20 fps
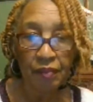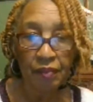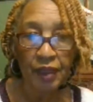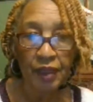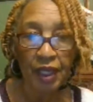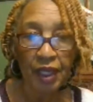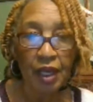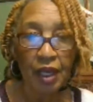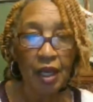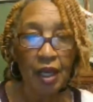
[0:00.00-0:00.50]

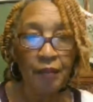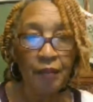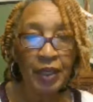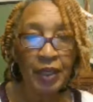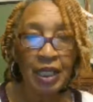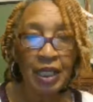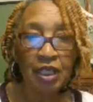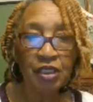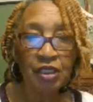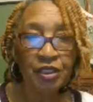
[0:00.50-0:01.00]
because
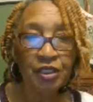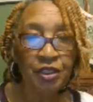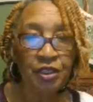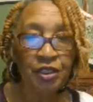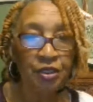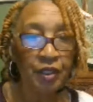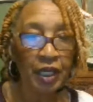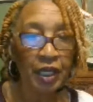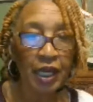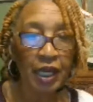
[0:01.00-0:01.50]
you can
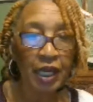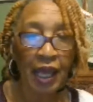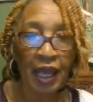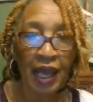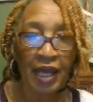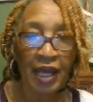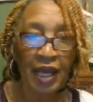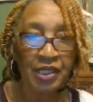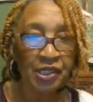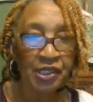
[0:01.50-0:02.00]
ask
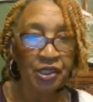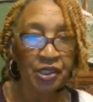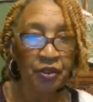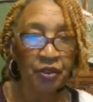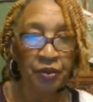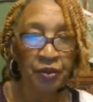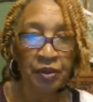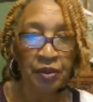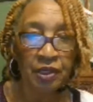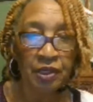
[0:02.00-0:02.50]
Google
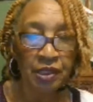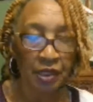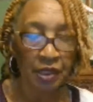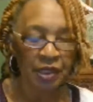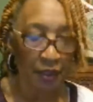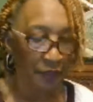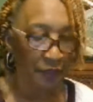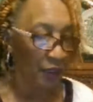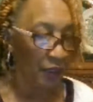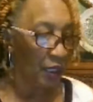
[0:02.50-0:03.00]
something
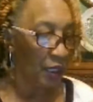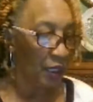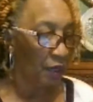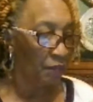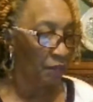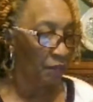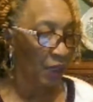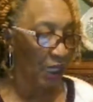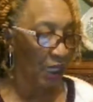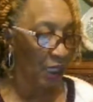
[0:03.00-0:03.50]
and
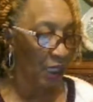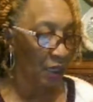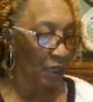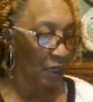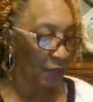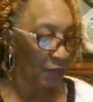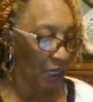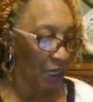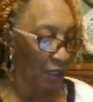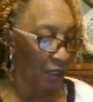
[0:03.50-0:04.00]

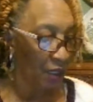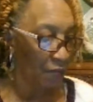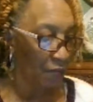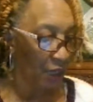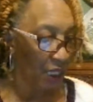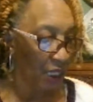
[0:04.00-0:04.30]
man.